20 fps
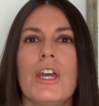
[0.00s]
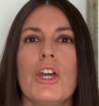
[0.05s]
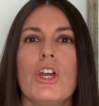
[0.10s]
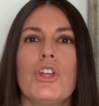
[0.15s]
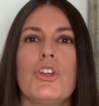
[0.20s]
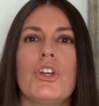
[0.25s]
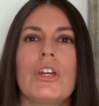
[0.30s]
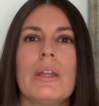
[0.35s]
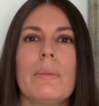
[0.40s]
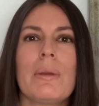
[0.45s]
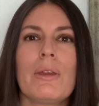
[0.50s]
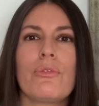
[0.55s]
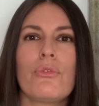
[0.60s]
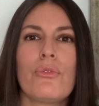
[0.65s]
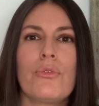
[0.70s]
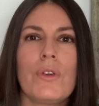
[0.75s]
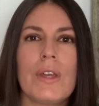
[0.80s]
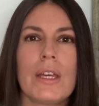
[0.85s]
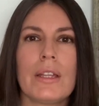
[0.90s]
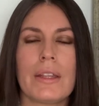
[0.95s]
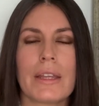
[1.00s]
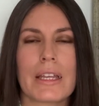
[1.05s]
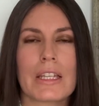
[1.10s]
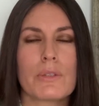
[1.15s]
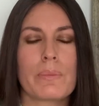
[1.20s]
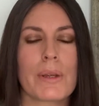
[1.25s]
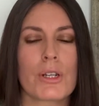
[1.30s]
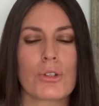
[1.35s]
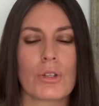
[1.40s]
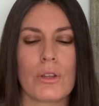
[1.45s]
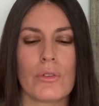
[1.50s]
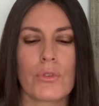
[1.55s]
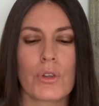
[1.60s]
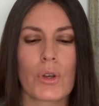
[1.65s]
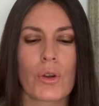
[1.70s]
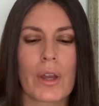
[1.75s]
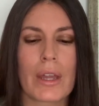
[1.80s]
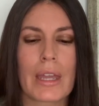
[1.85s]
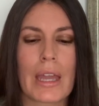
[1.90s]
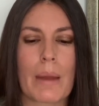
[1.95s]
you're going to be feeling, especially if
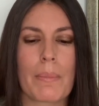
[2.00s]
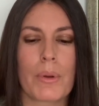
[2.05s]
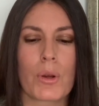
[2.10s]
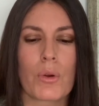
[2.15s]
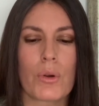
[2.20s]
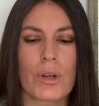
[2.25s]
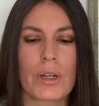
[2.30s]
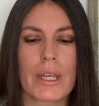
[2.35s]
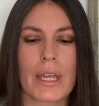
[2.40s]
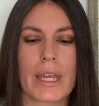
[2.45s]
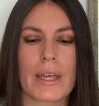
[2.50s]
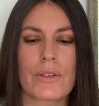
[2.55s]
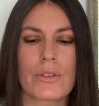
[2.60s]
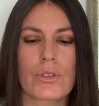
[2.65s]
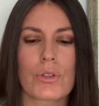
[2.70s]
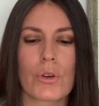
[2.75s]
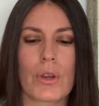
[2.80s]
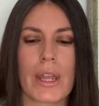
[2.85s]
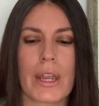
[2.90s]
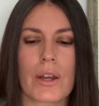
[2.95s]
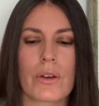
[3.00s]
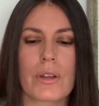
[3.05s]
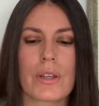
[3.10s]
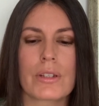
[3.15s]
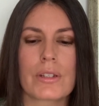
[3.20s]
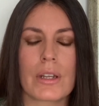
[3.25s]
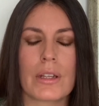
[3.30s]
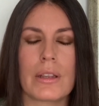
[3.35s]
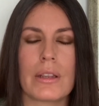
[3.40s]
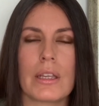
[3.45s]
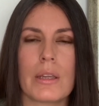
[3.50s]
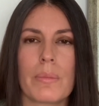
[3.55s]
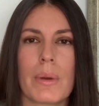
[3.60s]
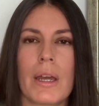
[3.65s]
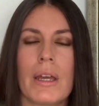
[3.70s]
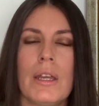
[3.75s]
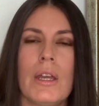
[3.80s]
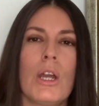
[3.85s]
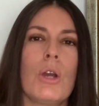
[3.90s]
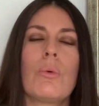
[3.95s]
you're a Capricorn, Cancer, Aries, and
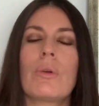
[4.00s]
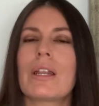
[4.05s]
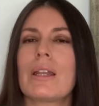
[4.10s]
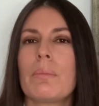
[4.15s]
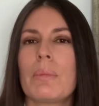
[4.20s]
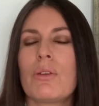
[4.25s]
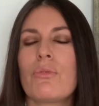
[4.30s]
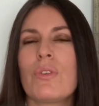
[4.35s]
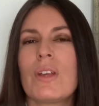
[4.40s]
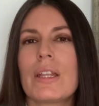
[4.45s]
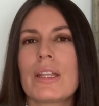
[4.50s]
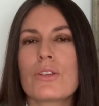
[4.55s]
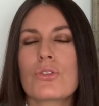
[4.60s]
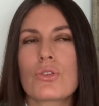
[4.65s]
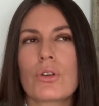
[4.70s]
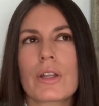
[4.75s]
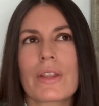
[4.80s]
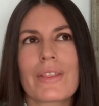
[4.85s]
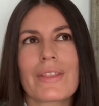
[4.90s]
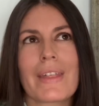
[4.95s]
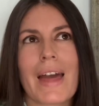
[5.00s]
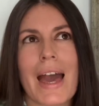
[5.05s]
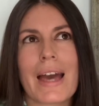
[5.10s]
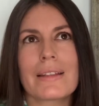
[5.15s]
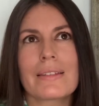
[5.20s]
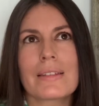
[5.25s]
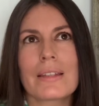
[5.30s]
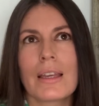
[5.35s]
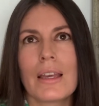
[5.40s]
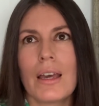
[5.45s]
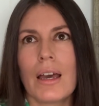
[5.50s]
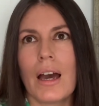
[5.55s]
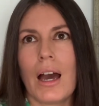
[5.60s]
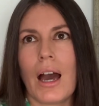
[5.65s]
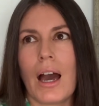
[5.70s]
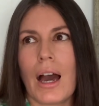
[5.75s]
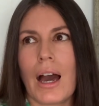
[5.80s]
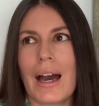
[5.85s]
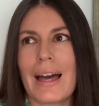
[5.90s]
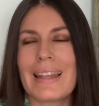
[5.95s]
Libra, we're going to be feeling sort of that
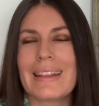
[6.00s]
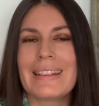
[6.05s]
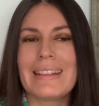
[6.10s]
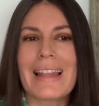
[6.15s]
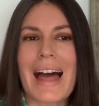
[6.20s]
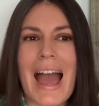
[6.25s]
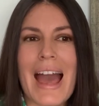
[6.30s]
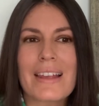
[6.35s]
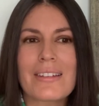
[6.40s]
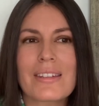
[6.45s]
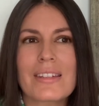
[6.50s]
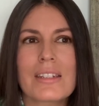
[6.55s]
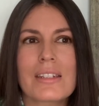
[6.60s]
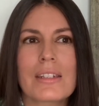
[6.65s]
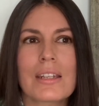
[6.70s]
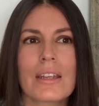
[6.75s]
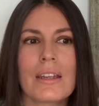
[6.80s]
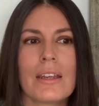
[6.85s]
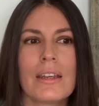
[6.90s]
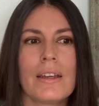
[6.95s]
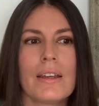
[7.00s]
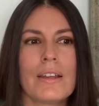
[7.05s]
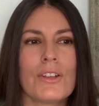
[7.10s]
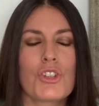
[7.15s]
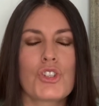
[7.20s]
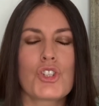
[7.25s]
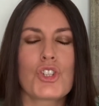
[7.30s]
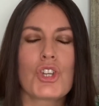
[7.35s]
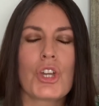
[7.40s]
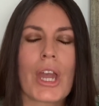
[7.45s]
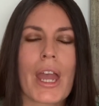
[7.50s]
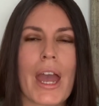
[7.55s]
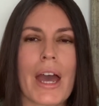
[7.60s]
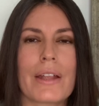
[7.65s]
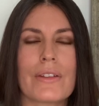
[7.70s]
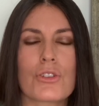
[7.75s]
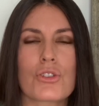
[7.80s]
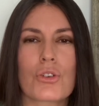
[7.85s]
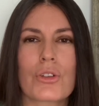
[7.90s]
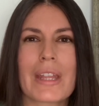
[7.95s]
last
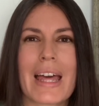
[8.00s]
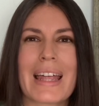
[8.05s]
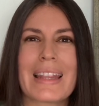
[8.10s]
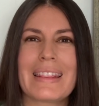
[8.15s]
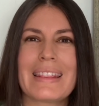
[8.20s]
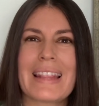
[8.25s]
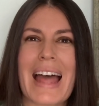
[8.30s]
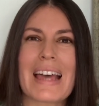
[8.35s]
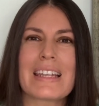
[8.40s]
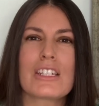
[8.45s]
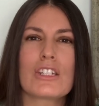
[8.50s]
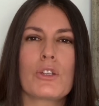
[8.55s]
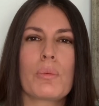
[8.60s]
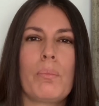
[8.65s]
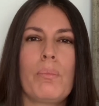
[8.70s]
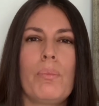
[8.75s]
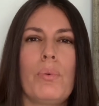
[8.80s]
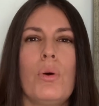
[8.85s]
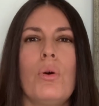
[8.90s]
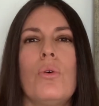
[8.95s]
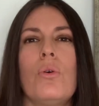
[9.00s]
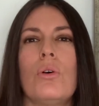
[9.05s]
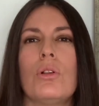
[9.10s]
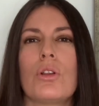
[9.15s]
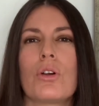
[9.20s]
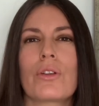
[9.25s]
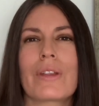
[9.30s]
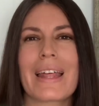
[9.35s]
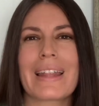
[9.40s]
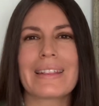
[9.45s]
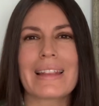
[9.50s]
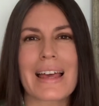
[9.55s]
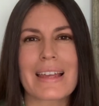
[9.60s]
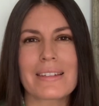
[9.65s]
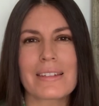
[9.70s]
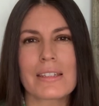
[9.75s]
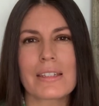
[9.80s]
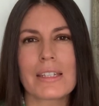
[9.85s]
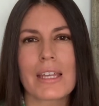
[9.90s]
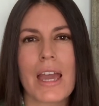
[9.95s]
chance, or that last pull, or that
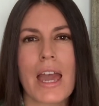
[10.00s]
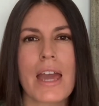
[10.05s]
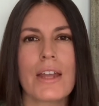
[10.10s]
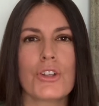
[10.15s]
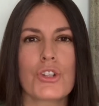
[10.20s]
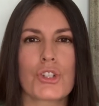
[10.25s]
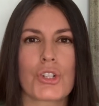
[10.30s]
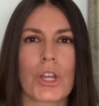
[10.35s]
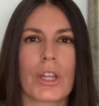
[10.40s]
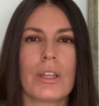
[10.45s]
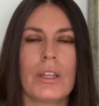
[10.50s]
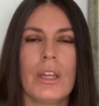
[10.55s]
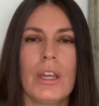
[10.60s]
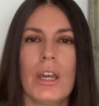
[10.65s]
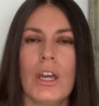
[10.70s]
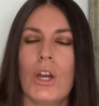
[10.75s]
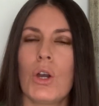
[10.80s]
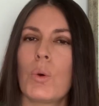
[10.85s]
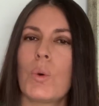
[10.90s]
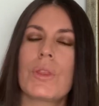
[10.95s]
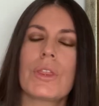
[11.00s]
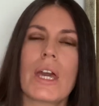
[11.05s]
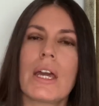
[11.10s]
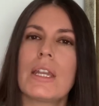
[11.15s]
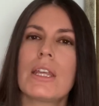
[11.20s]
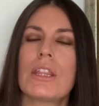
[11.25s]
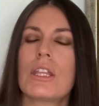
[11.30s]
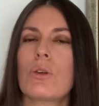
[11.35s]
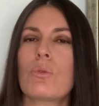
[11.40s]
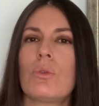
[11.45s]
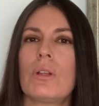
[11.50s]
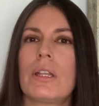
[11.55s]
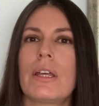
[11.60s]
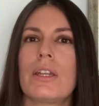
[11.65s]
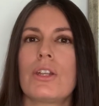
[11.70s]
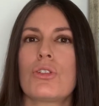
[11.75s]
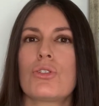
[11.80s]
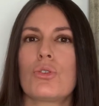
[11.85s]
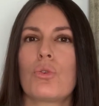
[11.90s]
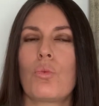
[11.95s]
last tension with anything
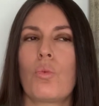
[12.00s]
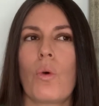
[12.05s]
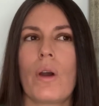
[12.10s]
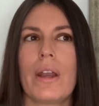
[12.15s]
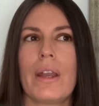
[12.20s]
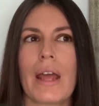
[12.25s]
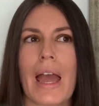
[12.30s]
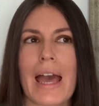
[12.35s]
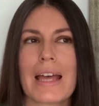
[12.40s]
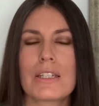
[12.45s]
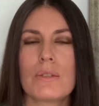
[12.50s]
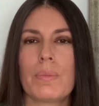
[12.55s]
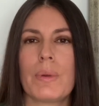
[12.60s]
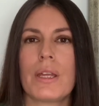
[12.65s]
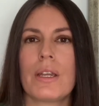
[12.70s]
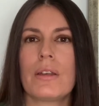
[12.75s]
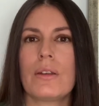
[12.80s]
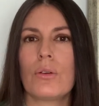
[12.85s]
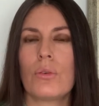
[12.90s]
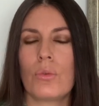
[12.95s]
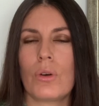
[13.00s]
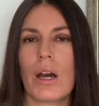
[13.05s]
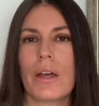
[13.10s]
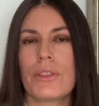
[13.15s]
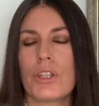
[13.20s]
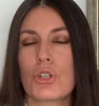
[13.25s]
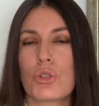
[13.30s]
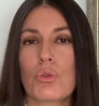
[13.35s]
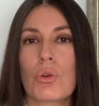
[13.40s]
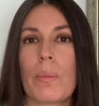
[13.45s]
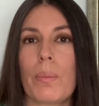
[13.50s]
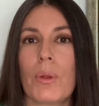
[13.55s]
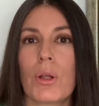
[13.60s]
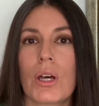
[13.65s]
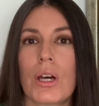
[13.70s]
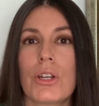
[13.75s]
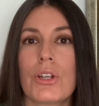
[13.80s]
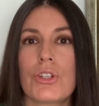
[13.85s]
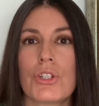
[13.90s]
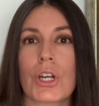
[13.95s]
related to what has been the triple
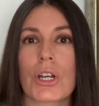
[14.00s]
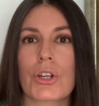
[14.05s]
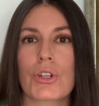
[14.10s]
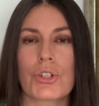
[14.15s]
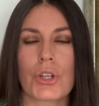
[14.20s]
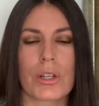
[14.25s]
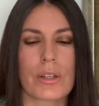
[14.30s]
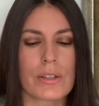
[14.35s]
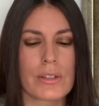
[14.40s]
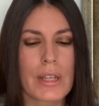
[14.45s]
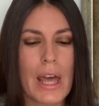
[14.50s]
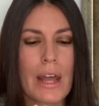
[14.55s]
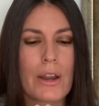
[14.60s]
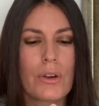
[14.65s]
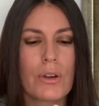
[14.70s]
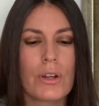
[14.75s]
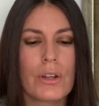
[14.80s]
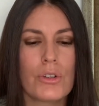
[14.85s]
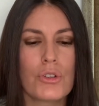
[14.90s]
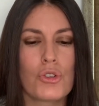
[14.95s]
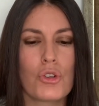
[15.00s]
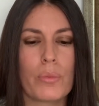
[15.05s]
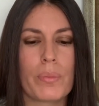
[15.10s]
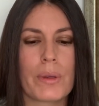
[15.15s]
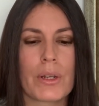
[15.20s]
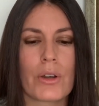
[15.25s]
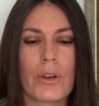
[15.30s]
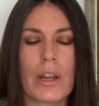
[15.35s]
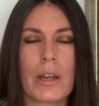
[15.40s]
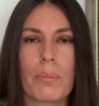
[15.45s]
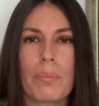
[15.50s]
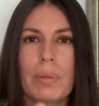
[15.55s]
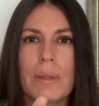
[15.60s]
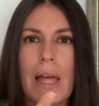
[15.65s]
conjunction, Saturn, Jupiter, and